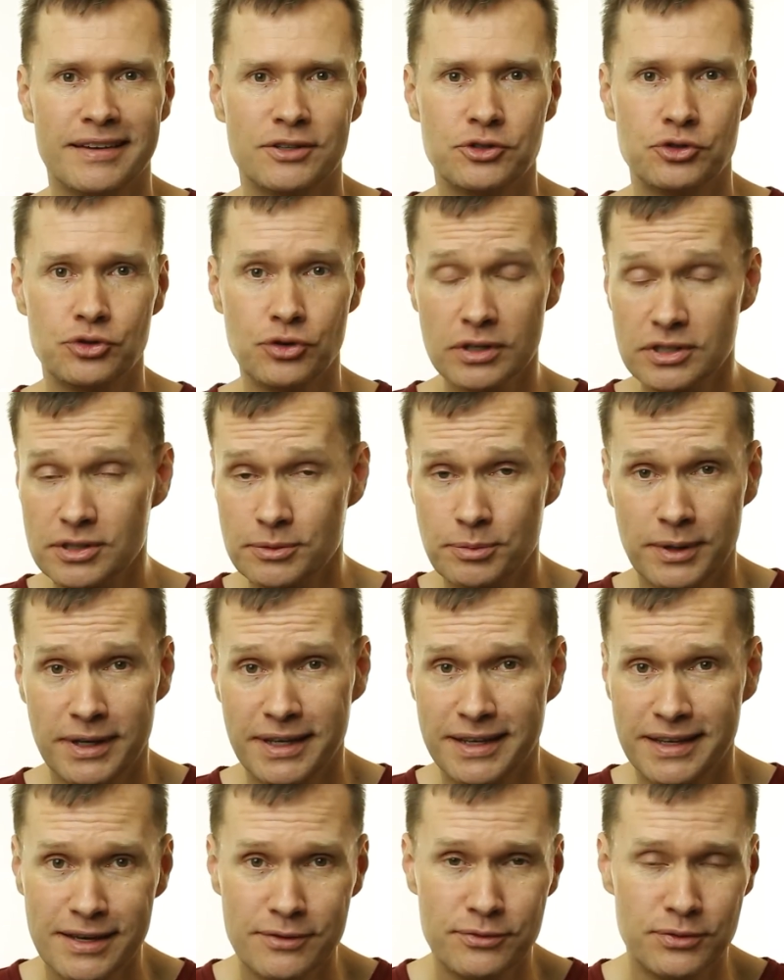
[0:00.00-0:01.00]
Trust
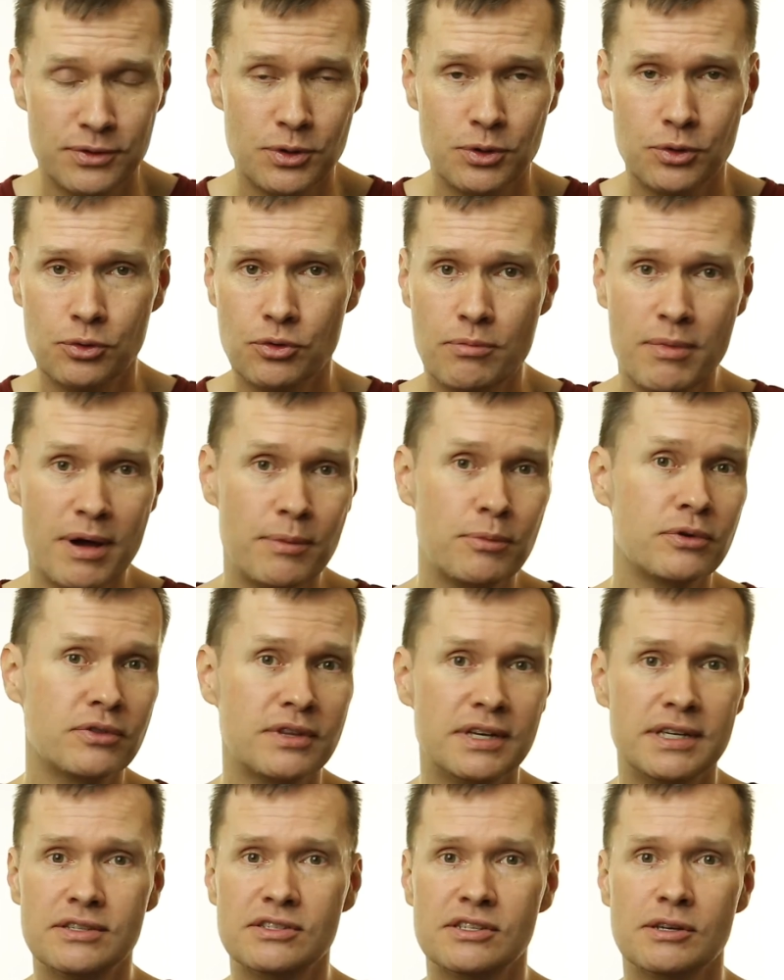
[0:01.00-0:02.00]
me, if you remember
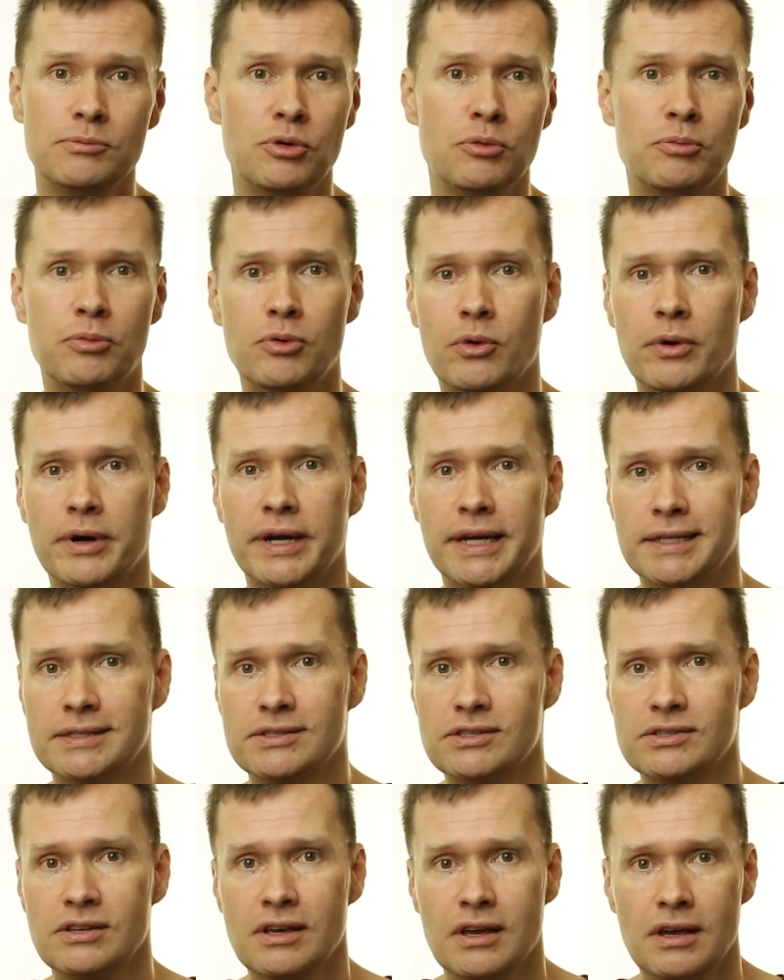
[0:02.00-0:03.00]
these simple
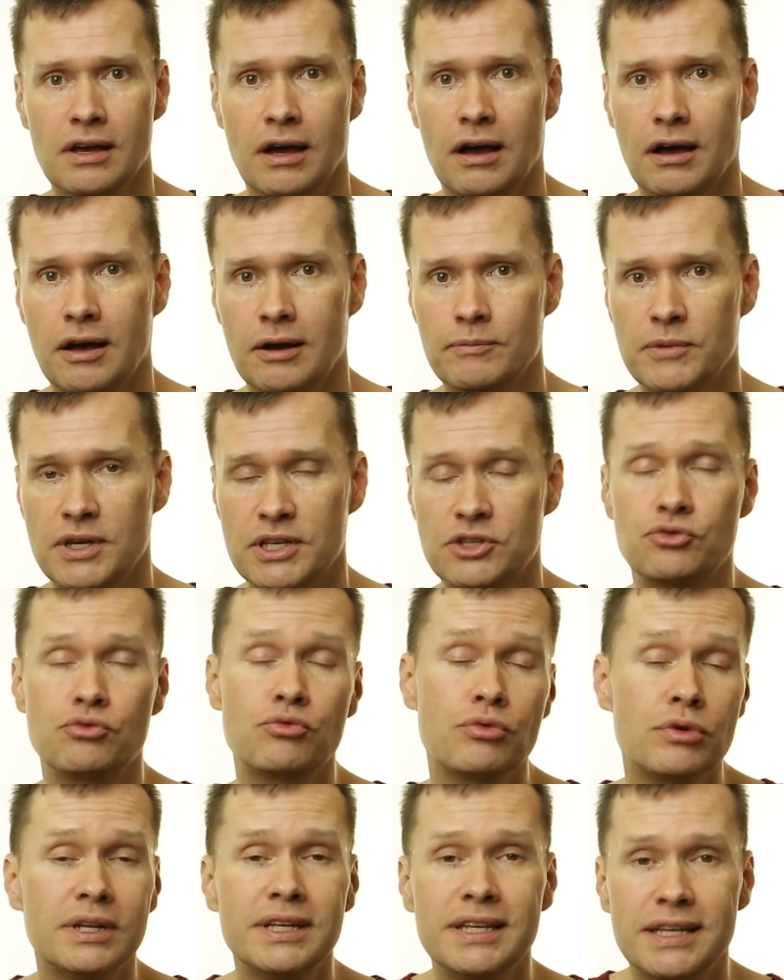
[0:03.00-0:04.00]
points, it's
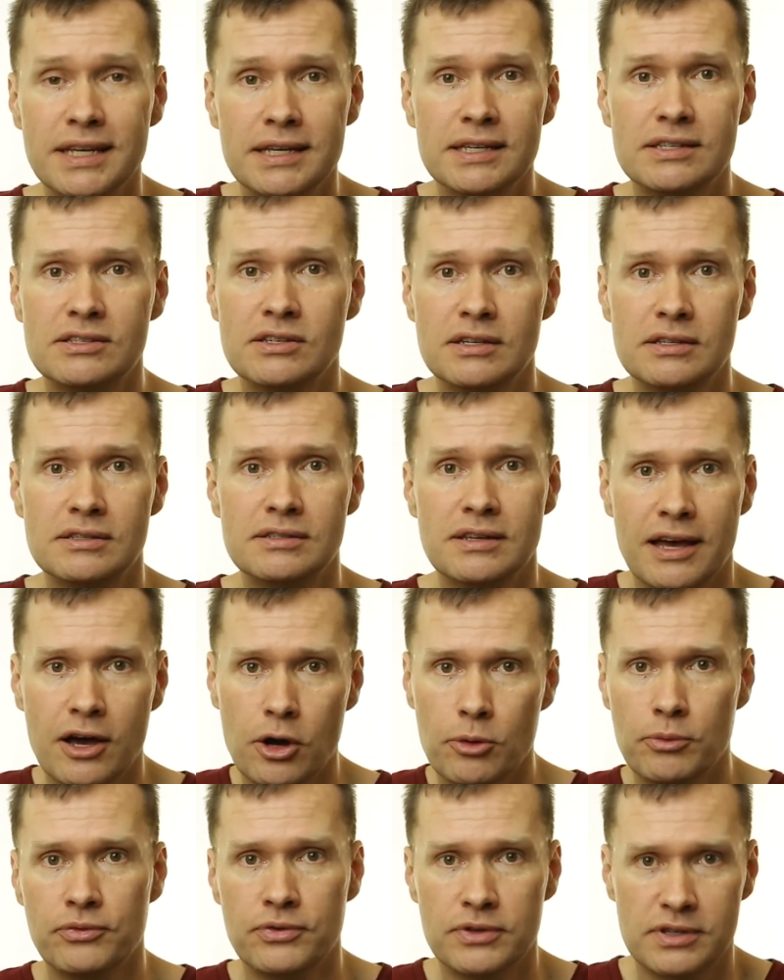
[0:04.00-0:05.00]
really easy to
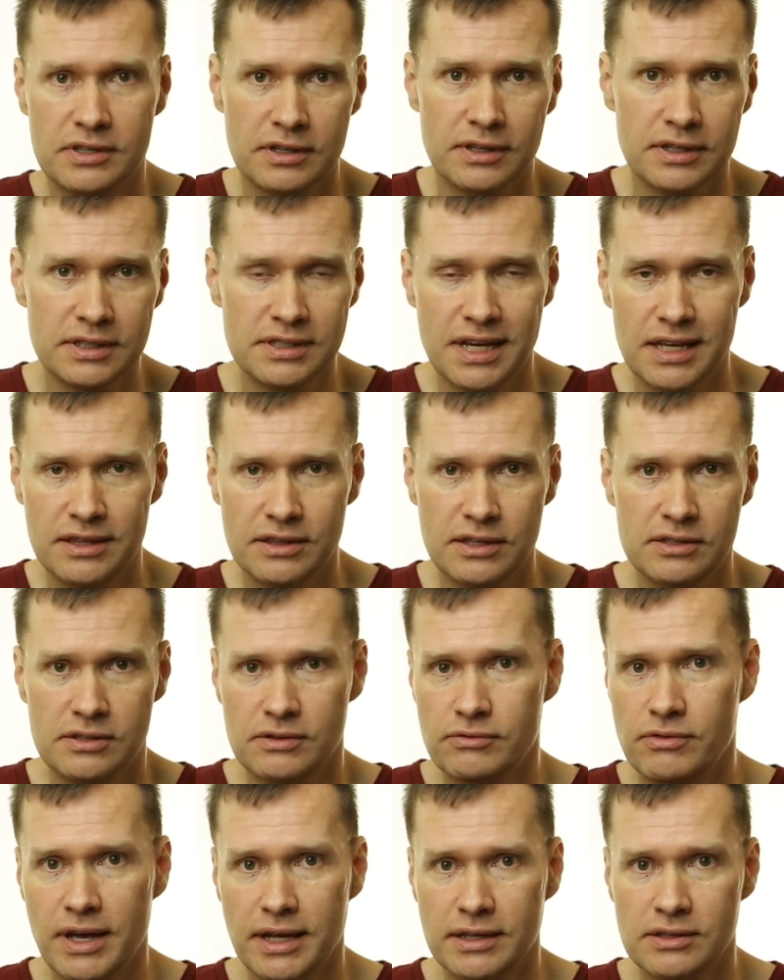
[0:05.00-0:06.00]
help facilitate these
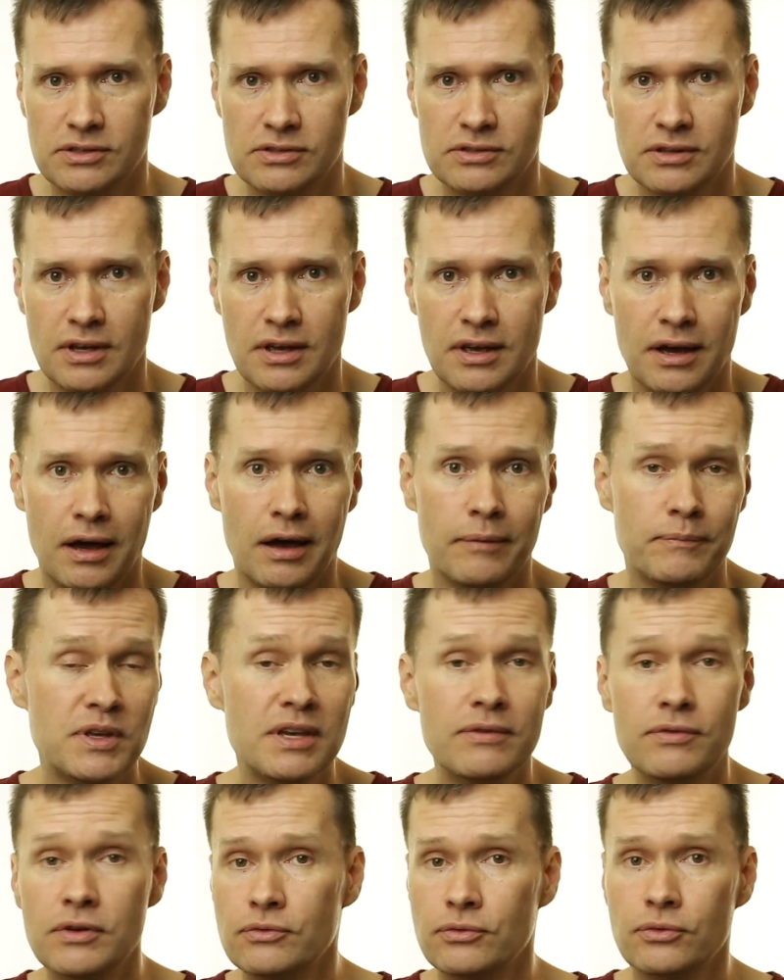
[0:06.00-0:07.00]
events,
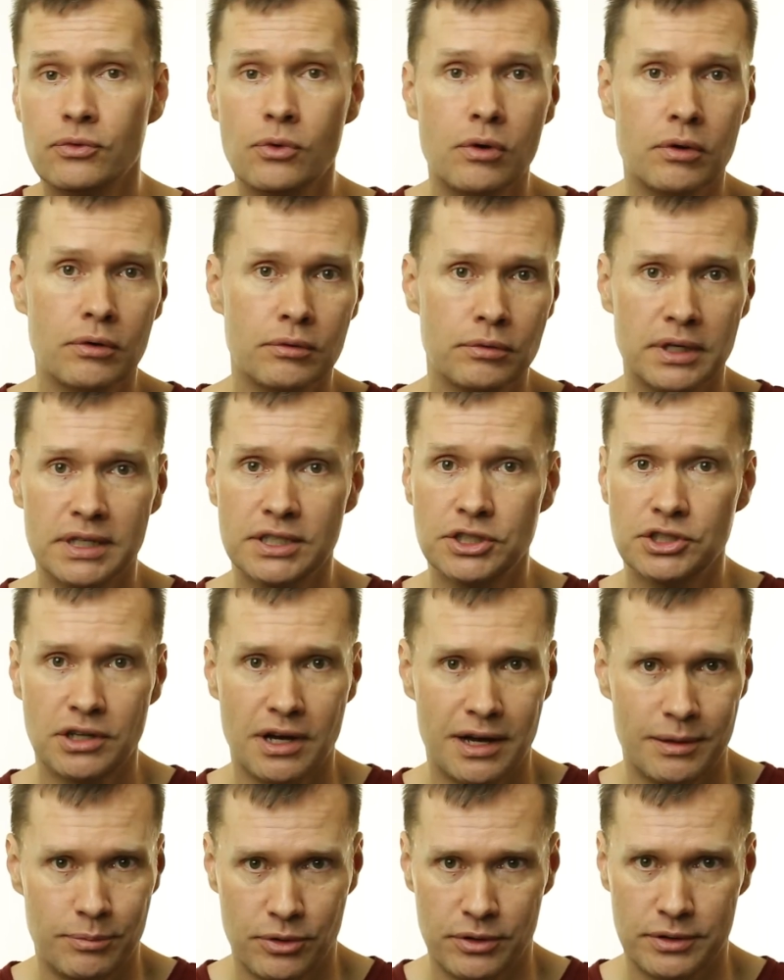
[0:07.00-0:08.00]
even for a really
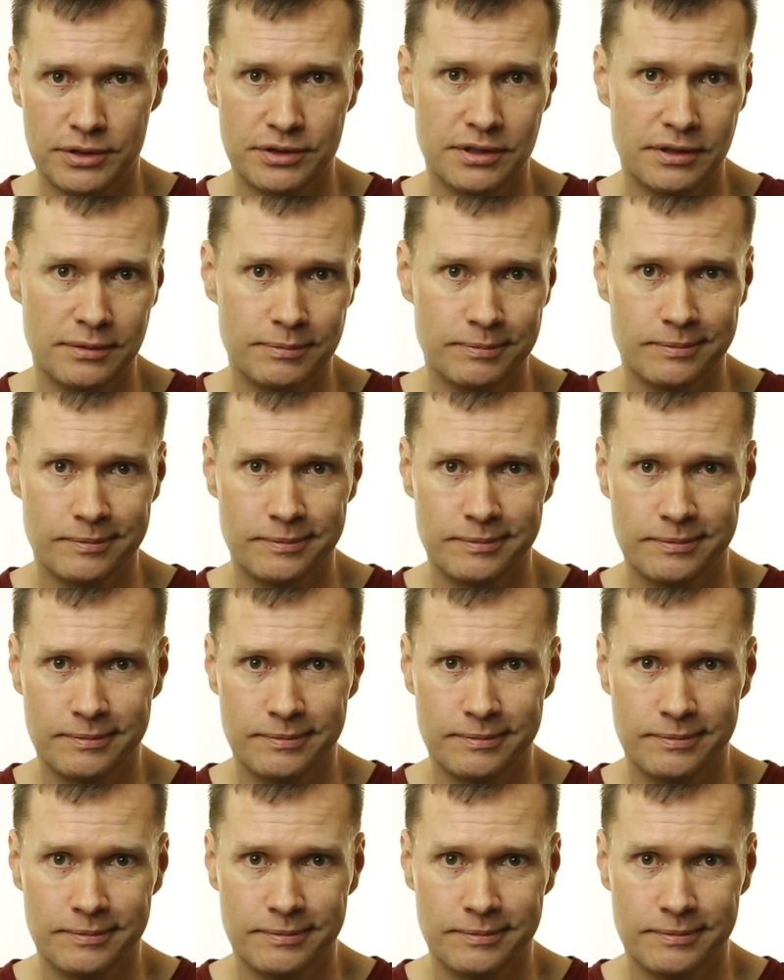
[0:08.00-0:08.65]
shy person.